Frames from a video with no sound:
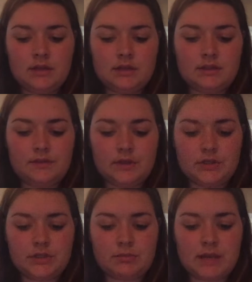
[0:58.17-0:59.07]
This
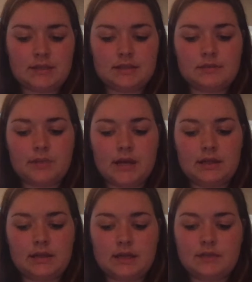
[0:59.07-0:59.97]
fusion makes the
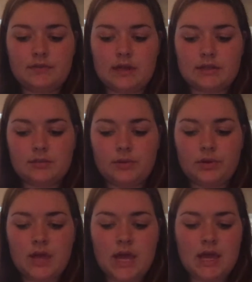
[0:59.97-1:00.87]
spine less
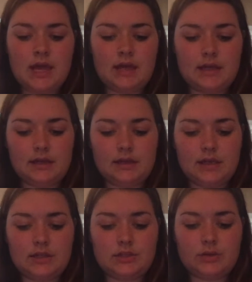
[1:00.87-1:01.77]
flexible and can
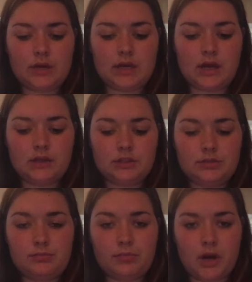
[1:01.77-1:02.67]
lead to a hunched
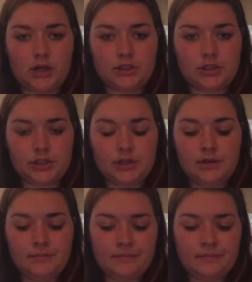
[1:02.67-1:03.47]
posture.